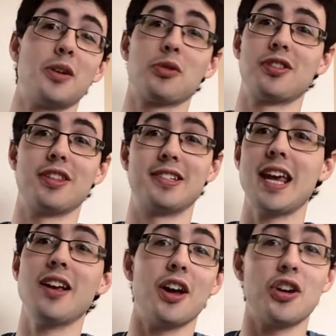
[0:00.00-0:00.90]
It wasn't the
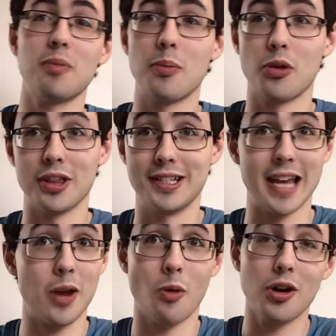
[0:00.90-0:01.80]
date. I don't remember what the
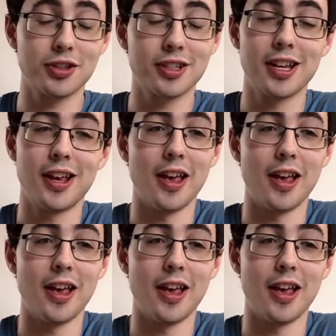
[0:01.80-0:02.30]
day was,